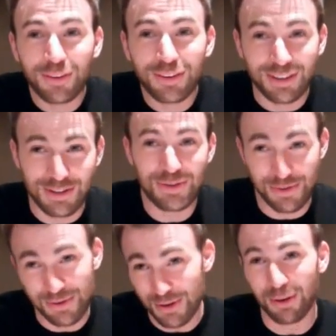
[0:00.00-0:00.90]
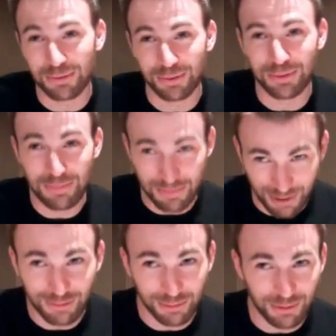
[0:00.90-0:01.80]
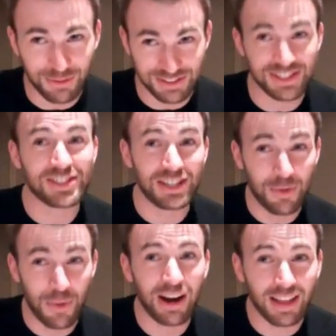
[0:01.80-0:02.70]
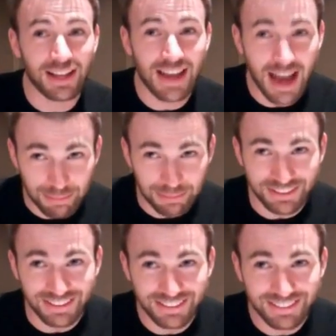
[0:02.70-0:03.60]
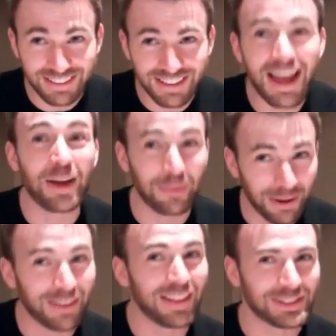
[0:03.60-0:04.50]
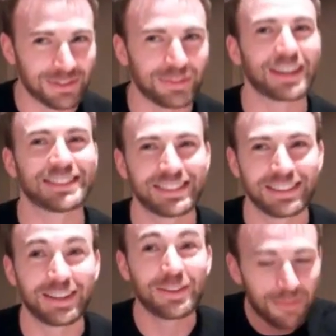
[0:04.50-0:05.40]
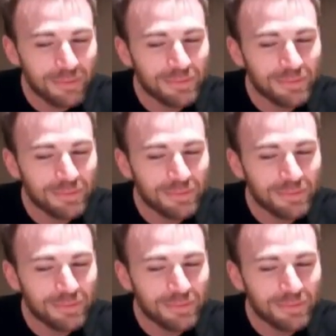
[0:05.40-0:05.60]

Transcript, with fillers: because you, you can go through the Marvel movies and see where that's happened. Yeah. And where that's affected oh,